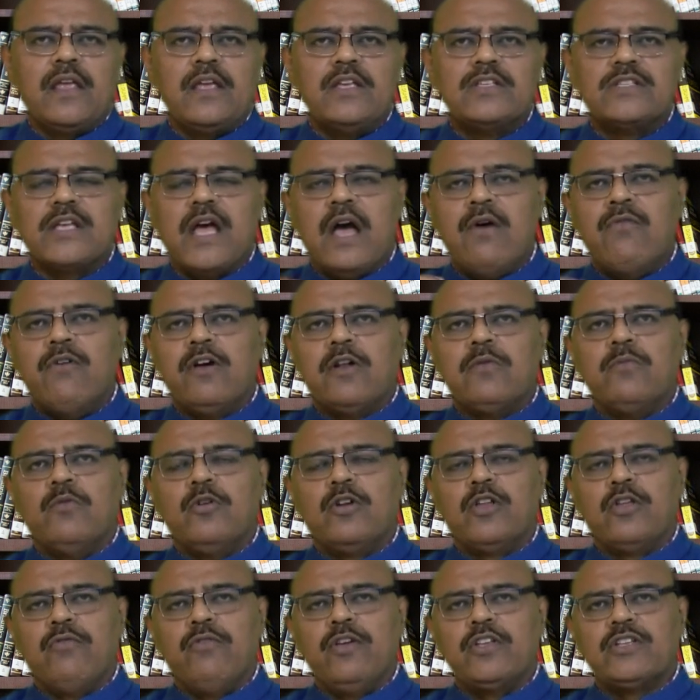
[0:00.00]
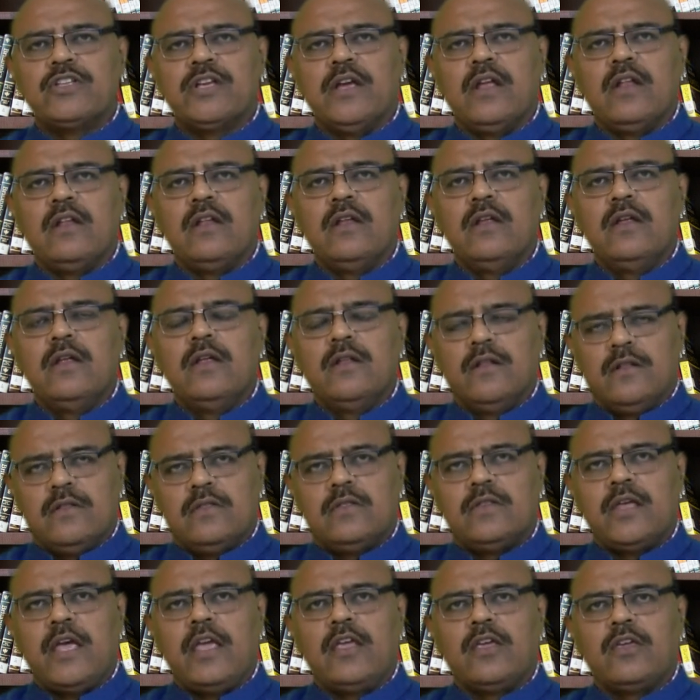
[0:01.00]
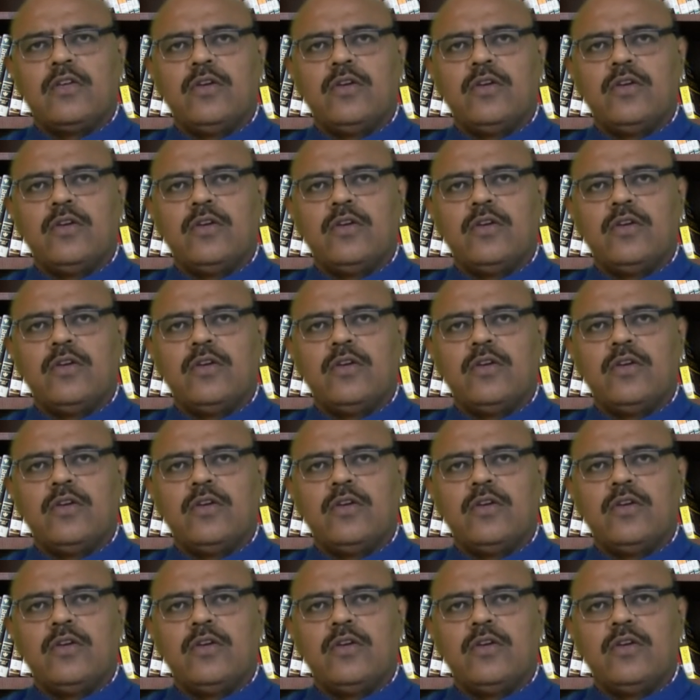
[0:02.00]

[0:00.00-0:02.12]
is our motivation. Thank